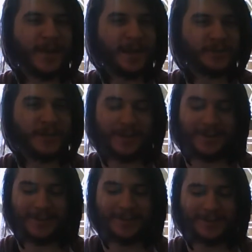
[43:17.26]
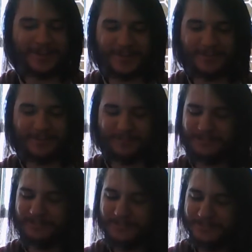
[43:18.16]
Gadget, not Gifts.
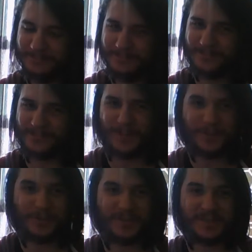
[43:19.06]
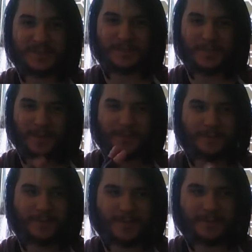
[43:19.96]
But Genesis Impact,
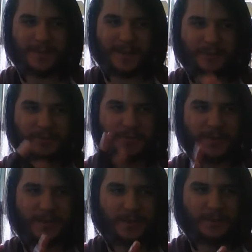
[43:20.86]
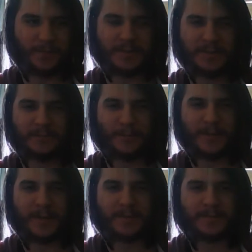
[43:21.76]
Fists of the Gadgets, and Blazing
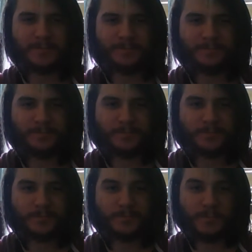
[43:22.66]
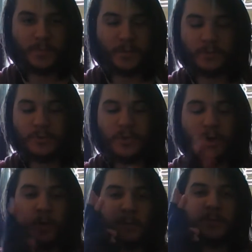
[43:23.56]
Vortex. Those are
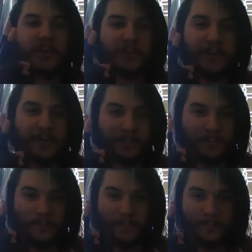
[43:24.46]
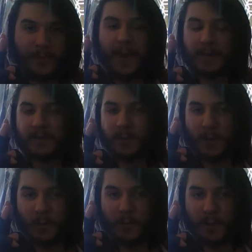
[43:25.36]
the only 3 packs
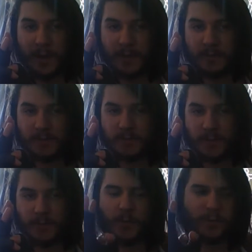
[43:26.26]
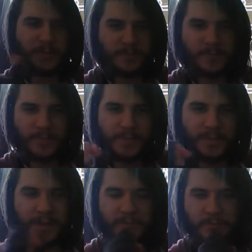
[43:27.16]
my Walmart has. Of course,
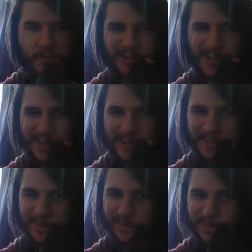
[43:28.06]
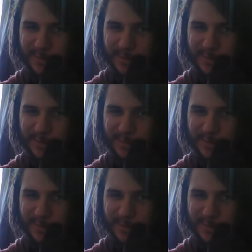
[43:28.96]
they have Structure decks.